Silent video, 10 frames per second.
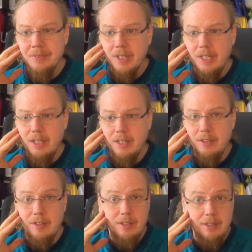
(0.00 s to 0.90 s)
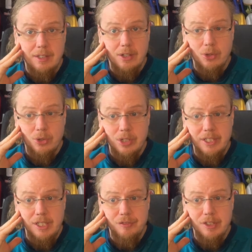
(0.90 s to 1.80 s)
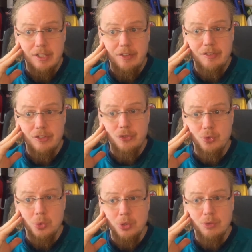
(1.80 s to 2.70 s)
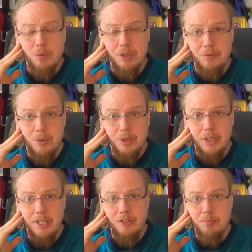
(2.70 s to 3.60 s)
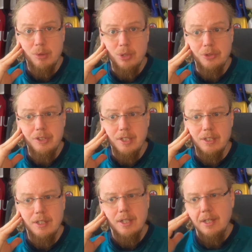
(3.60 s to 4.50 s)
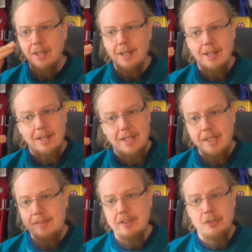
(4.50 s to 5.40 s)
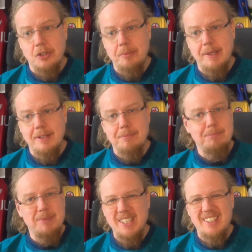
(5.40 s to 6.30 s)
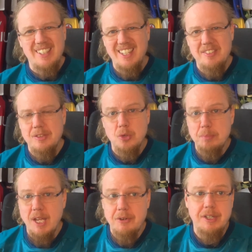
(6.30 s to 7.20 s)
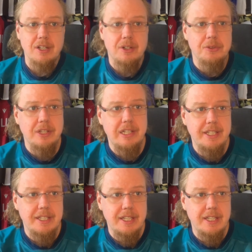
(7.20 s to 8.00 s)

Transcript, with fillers: in the early evening and then Sassuolo 1 1 against Bologna. It's a derby, but it has no bearing on the league